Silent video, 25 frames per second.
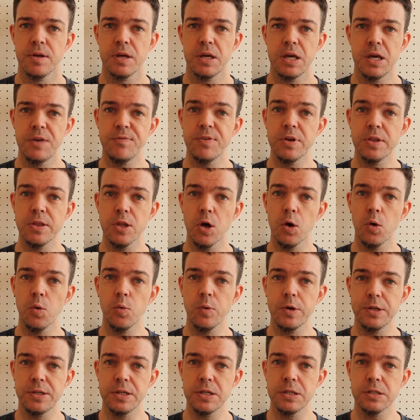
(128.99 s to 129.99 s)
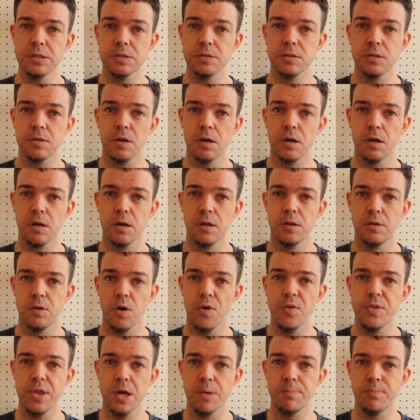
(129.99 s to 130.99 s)
even though we didn't
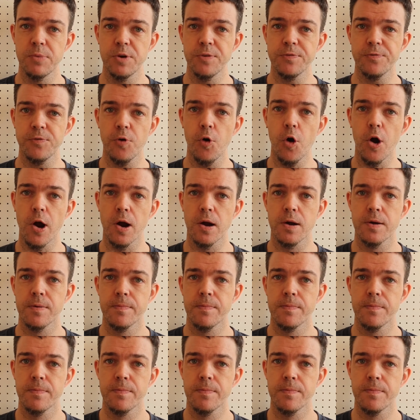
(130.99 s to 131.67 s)
know them before.